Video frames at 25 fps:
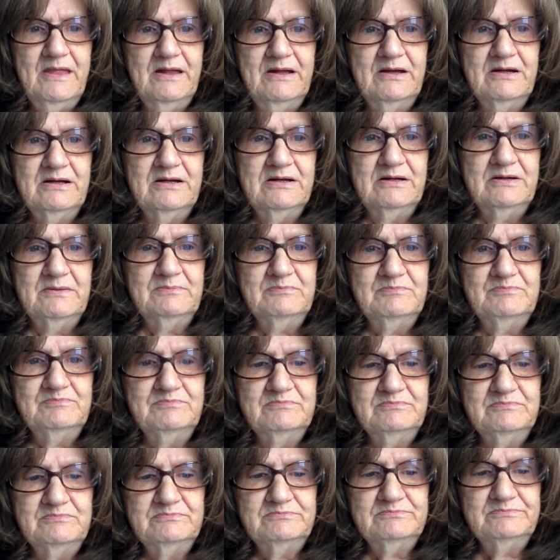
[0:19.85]
Um,
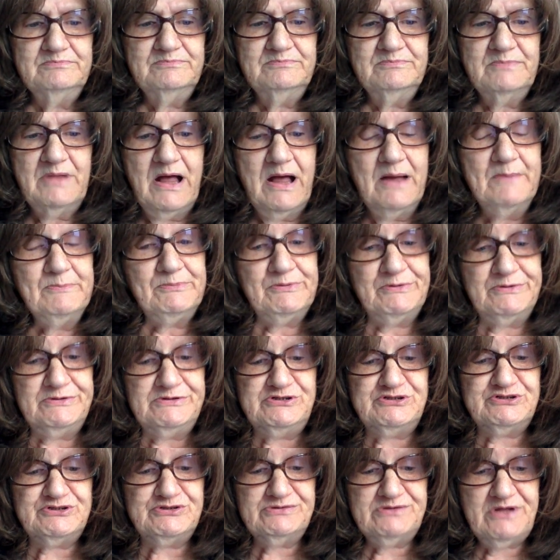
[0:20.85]
I'm
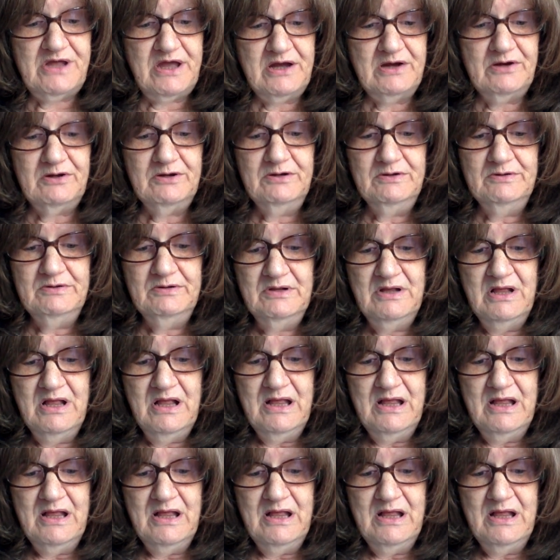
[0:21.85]
pretty sure they are.